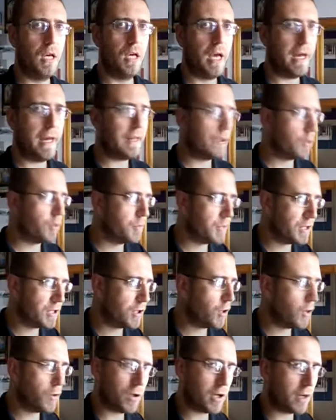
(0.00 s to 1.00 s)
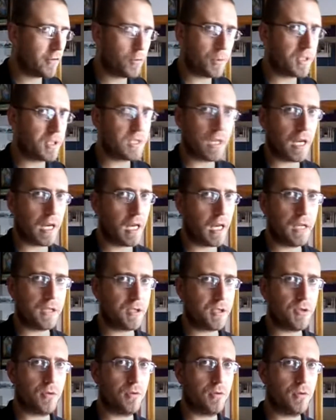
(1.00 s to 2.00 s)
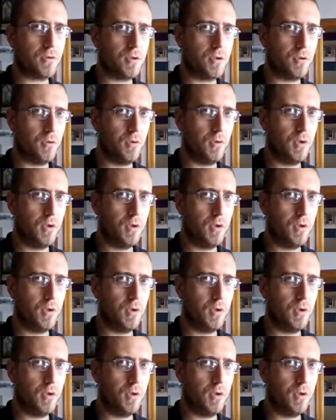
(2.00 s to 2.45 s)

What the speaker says: And there would be no government to answer to.